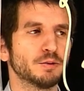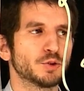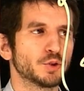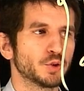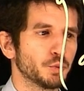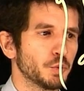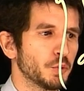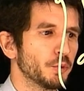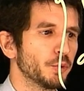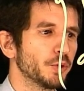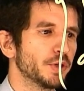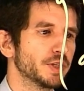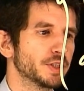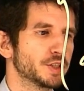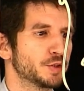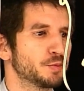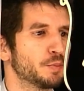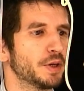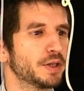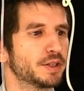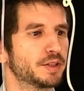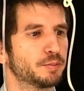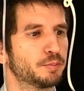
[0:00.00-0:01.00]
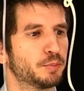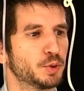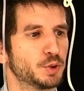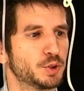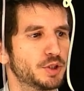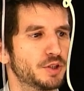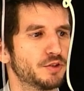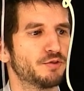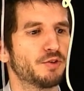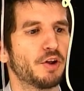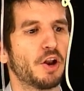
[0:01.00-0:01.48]
so we wouldn't expect a
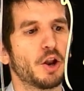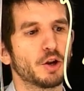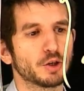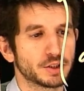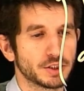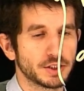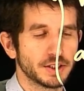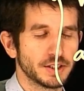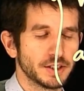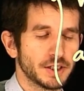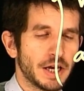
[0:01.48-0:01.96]
positive velocity.